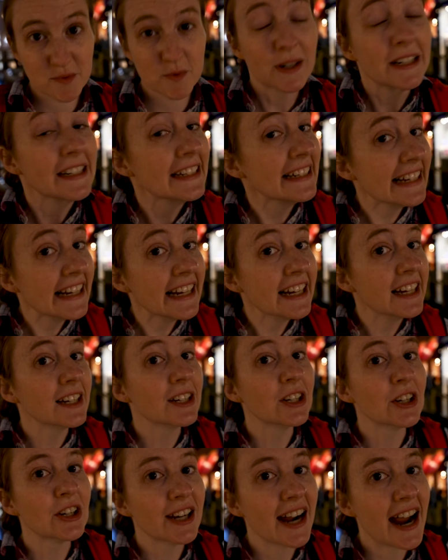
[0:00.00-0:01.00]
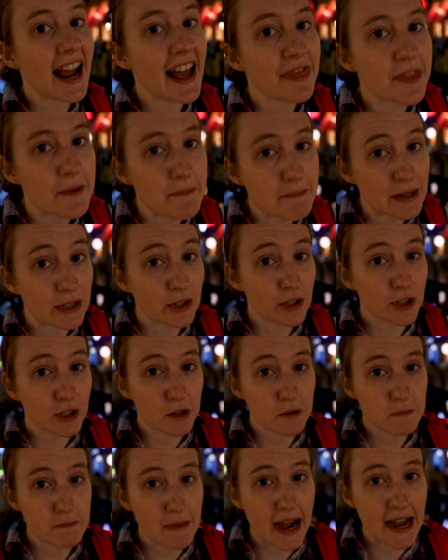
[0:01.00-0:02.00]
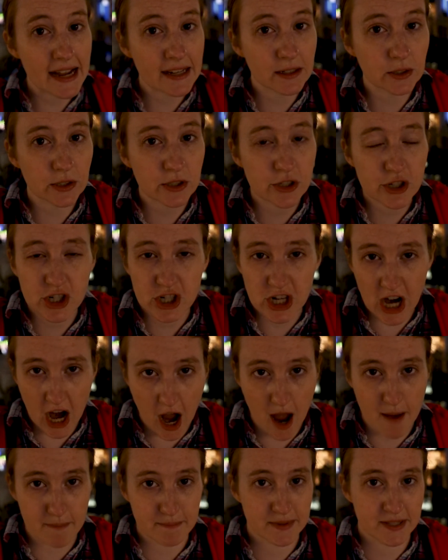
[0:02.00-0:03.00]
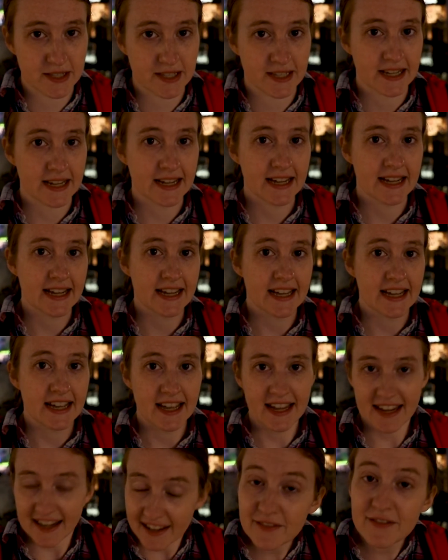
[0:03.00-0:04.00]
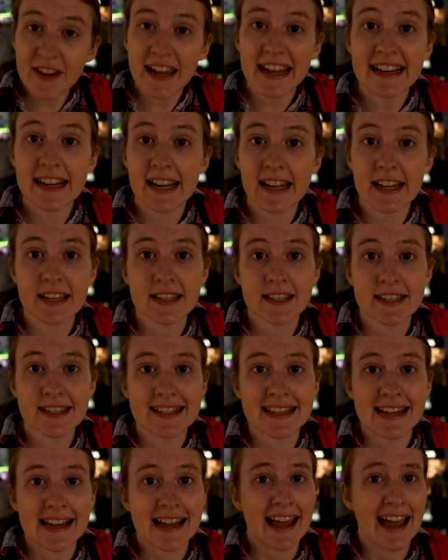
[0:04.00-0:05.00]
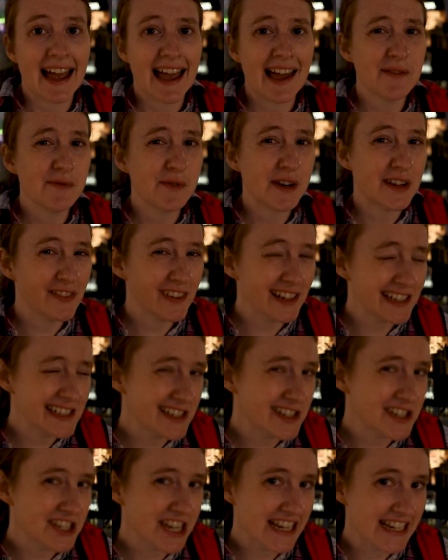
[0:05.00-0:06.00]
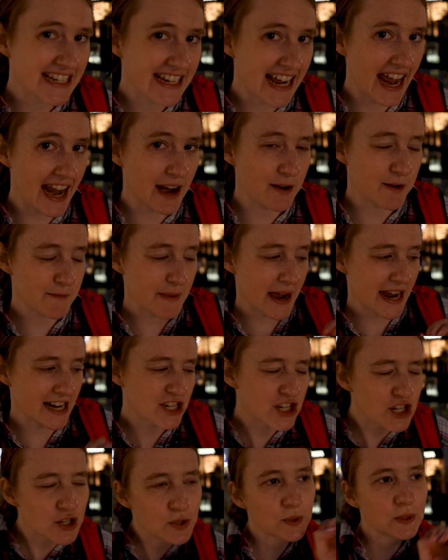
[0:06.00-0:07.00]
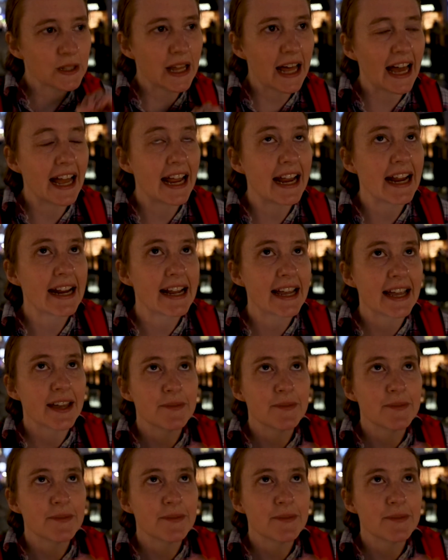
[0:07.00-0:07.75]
We're here at the Miracle Mile Shops in Vegas, and we figured today we might do like